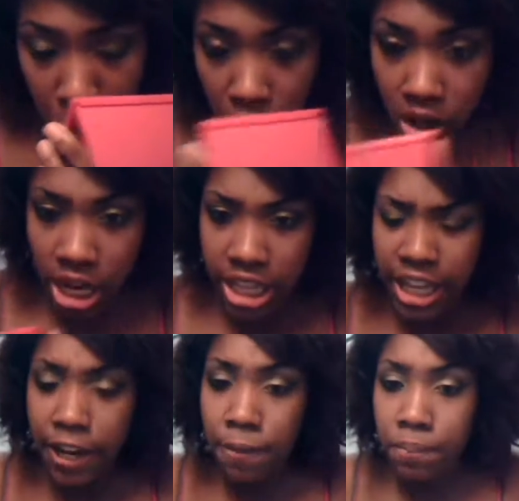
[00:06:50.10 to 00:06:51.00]
Okay,
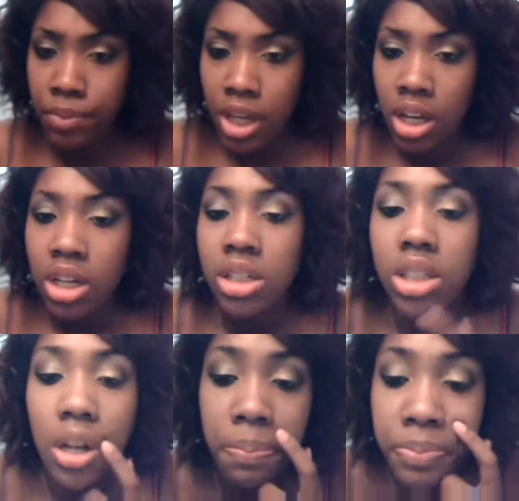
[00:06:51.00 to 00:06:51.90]
there.
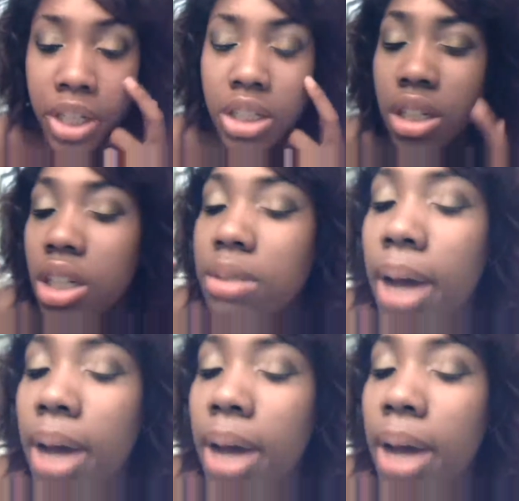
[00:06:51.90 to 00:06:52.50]
So, it's underneath my